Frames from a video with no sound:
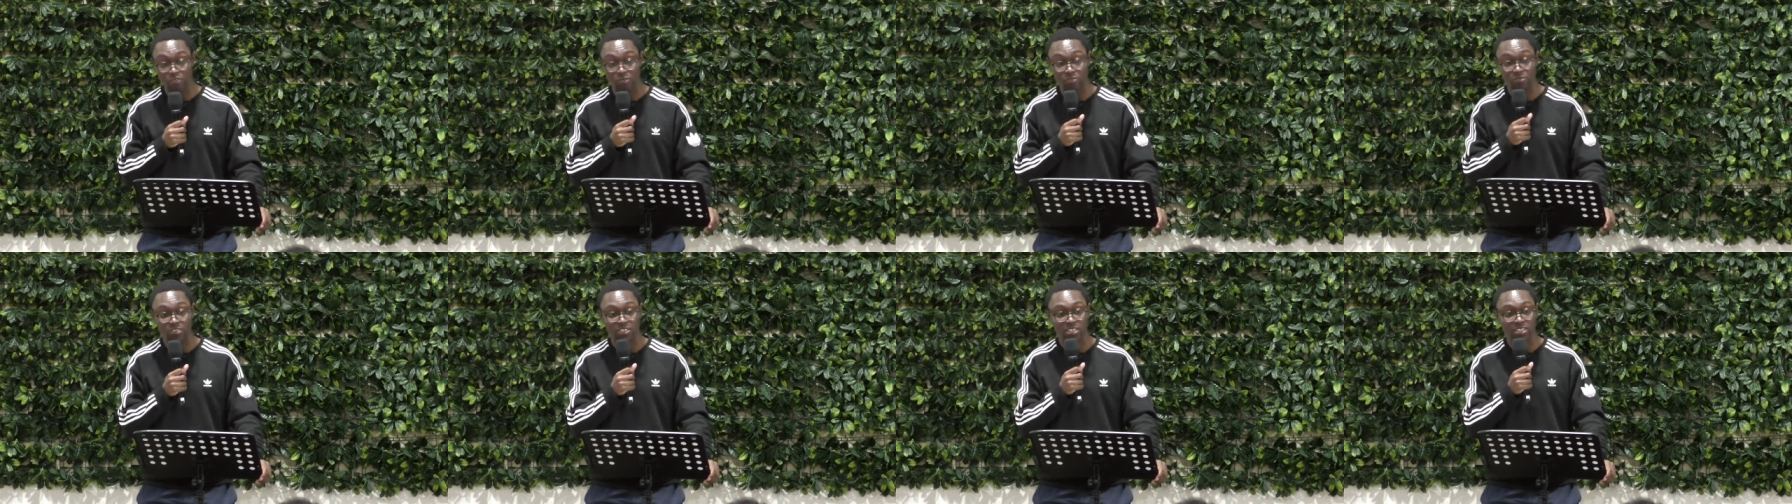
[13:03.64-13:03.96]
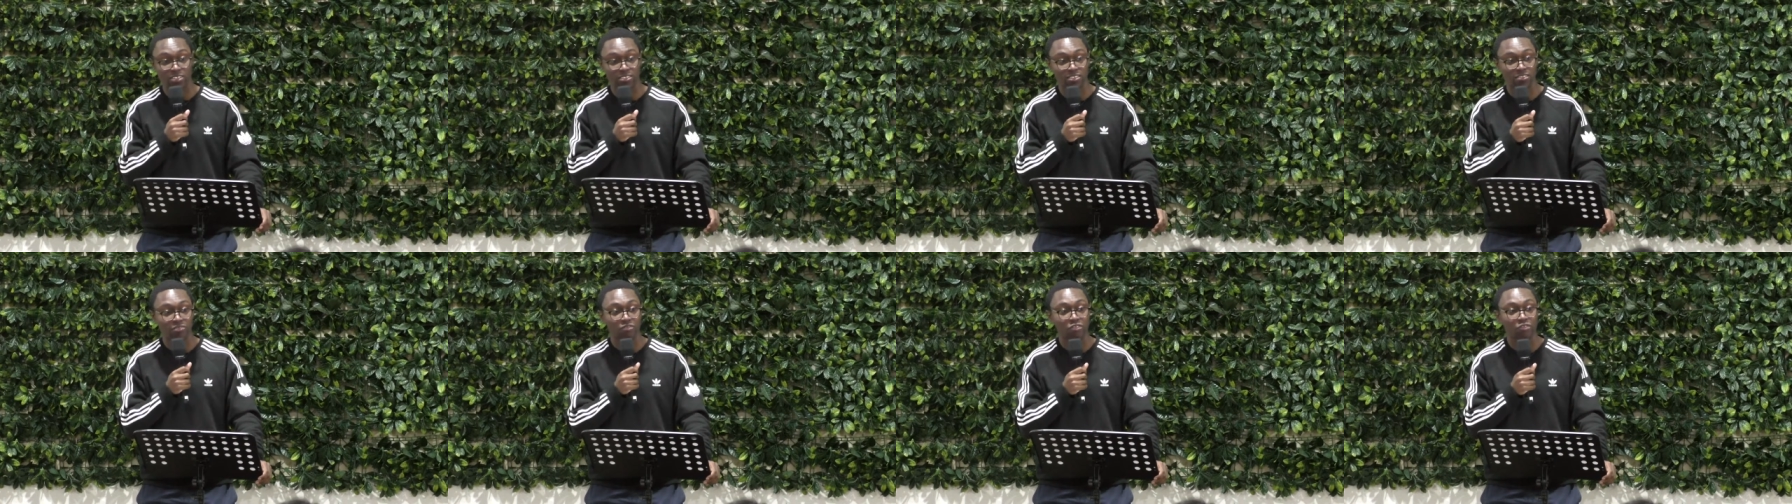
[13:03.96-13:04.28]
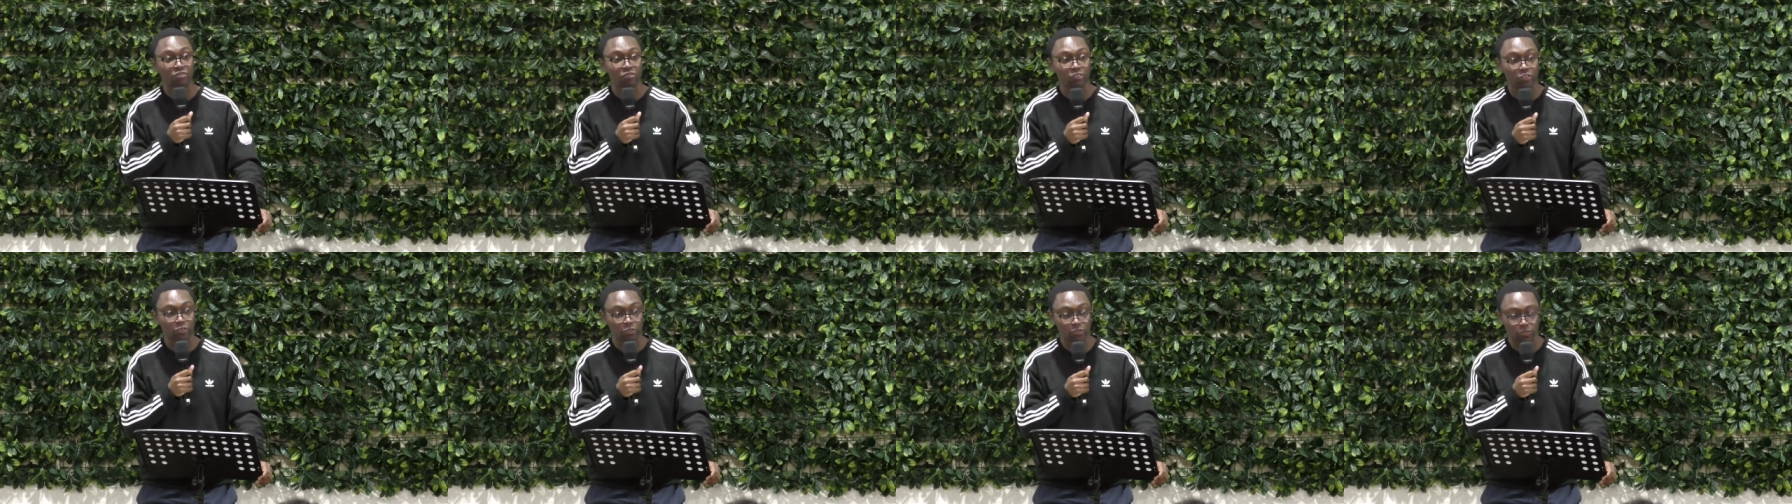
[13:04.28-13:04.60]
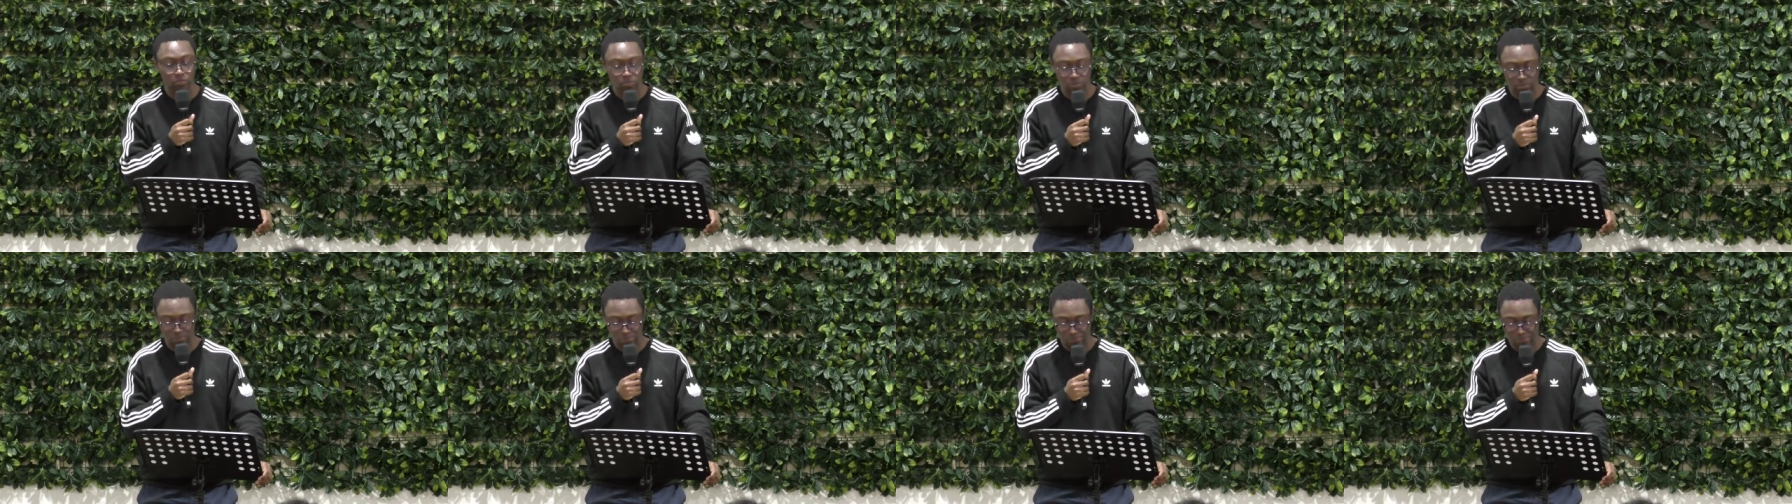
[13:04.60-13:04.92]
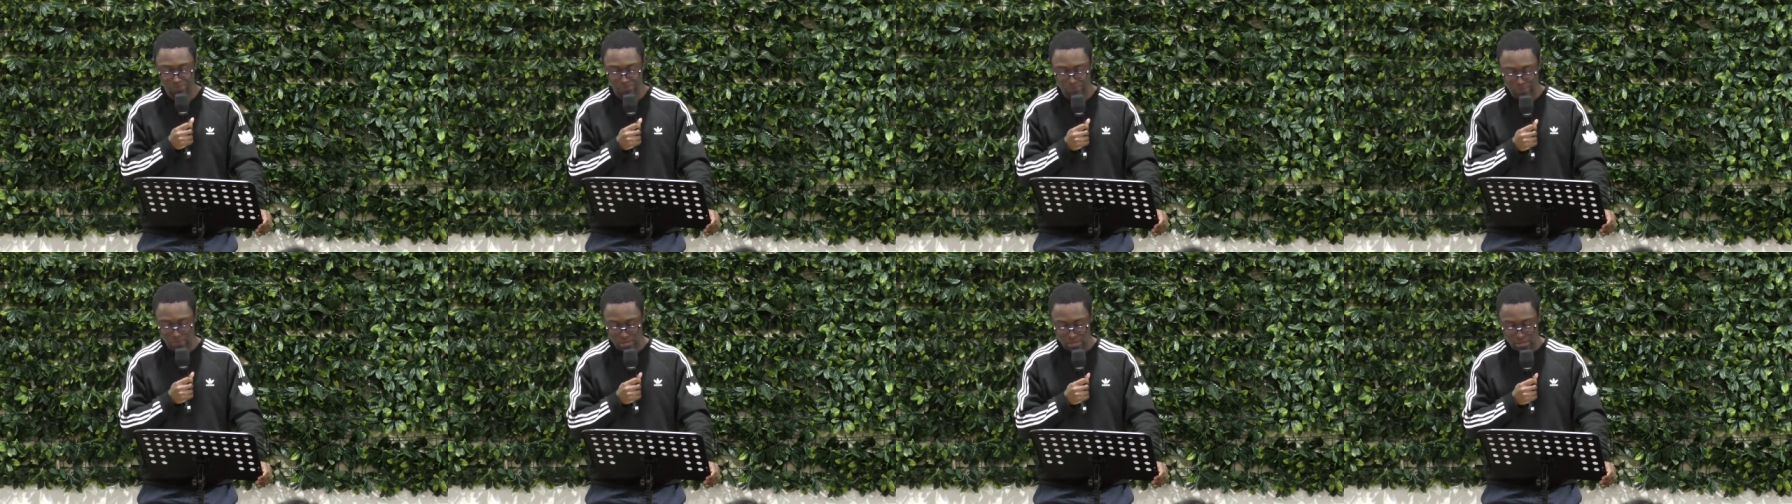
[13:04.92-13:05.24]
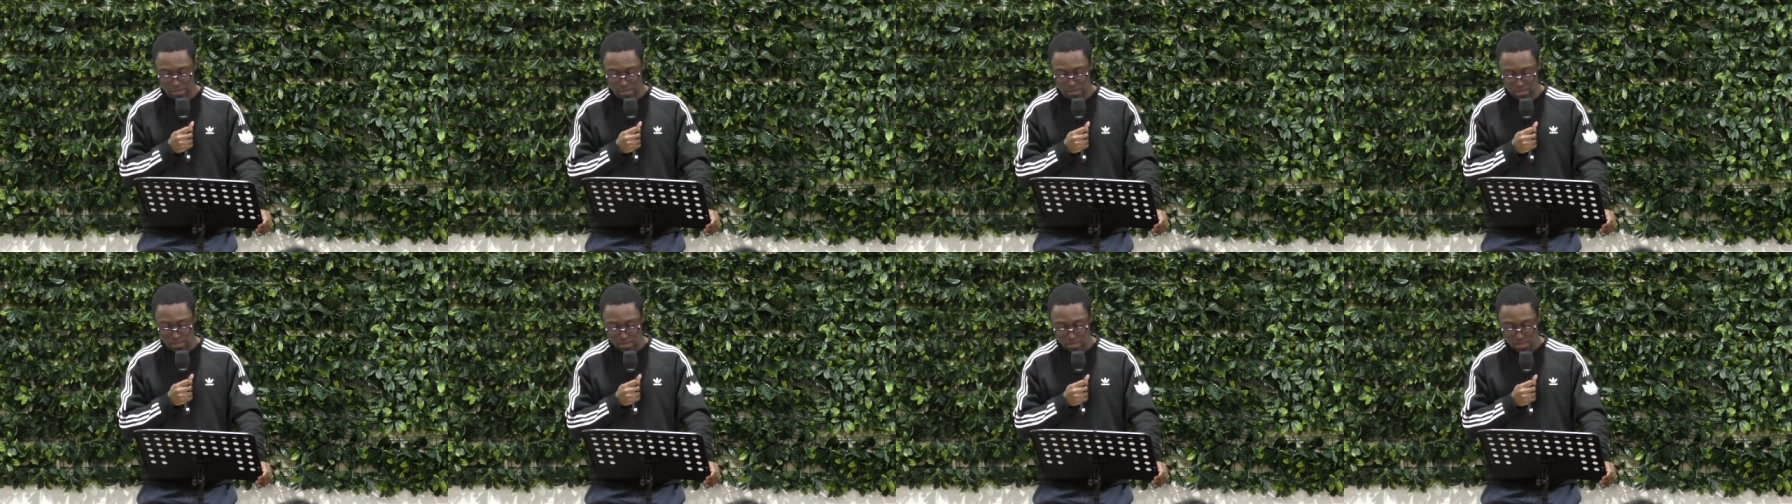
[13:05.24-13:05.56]
from Jesus fulfills.
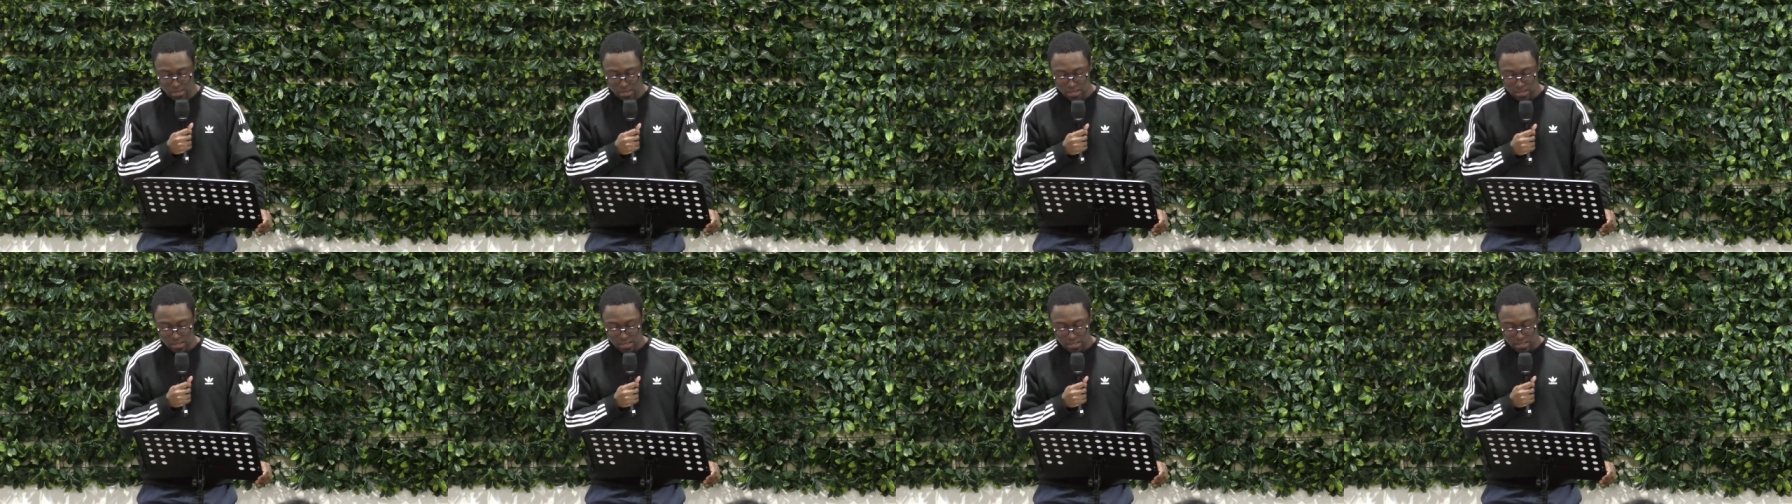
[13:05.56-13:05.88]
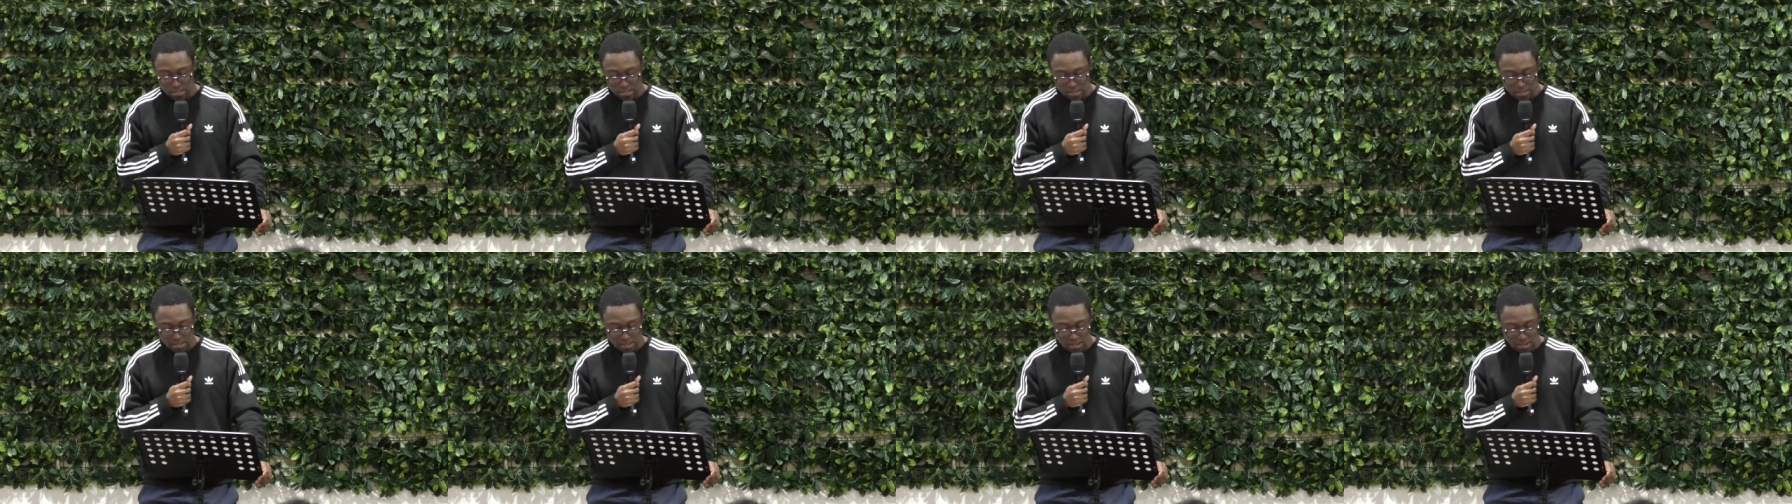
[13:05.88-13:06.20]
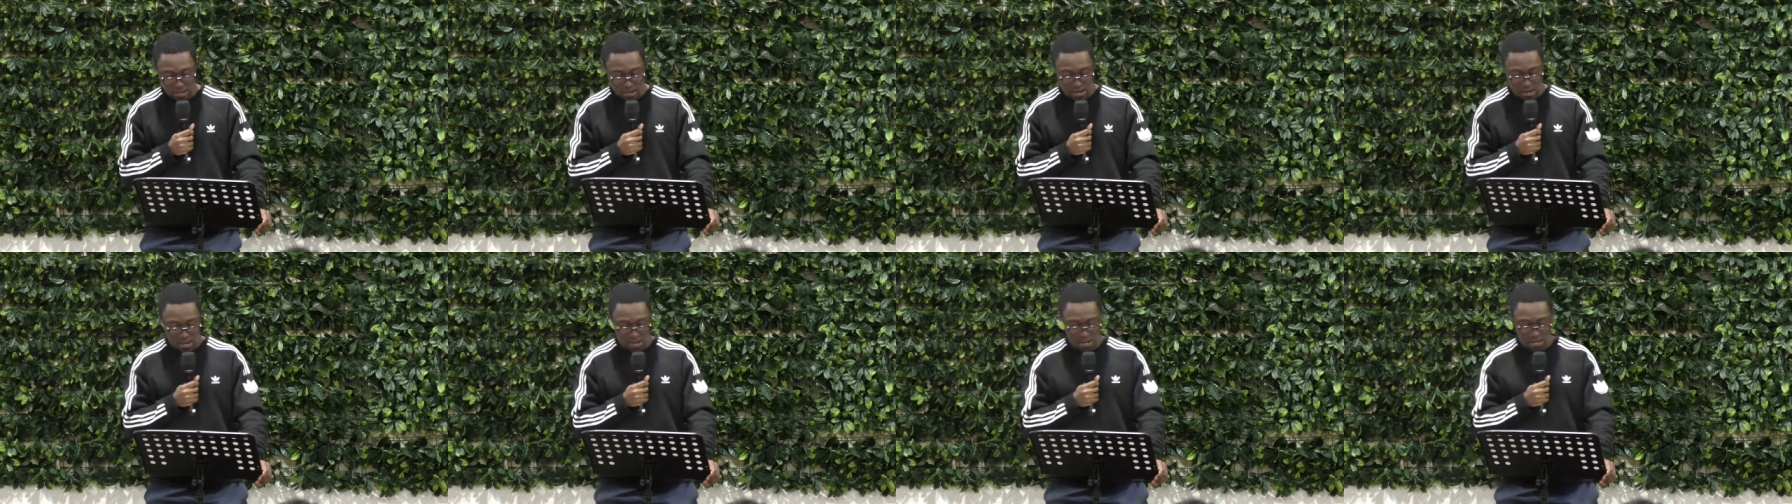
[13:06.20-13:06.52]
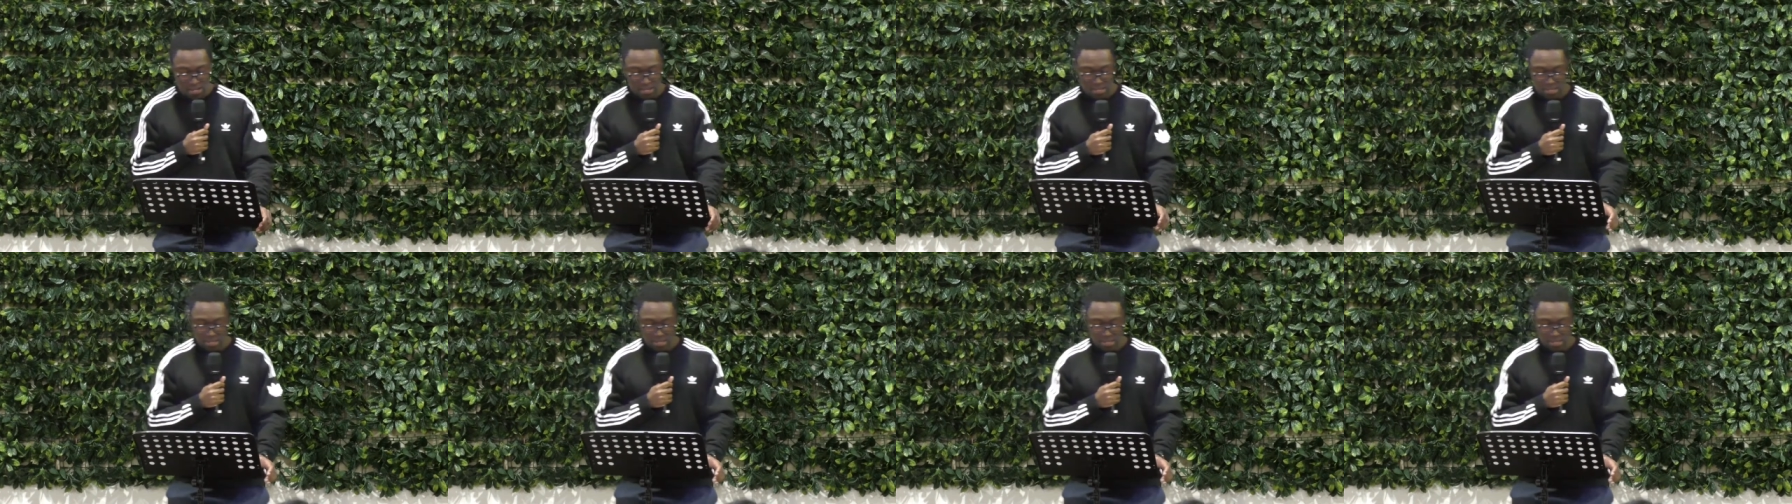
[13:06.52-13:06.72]
All right,